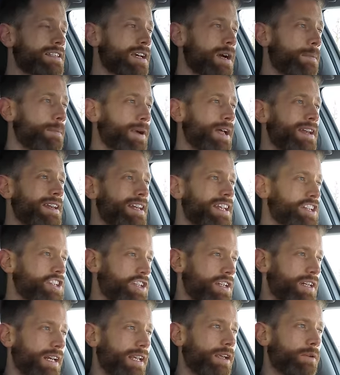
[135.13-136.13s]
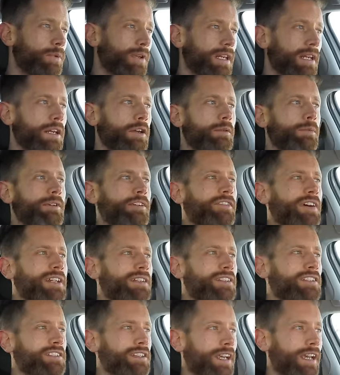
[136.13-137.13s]
up initially with a little bit of
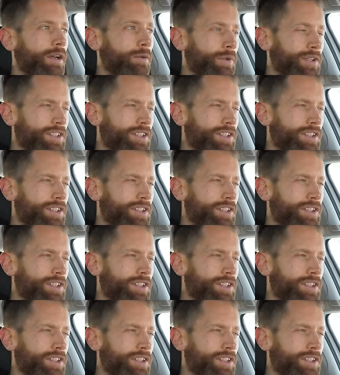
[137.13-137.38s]
understeer,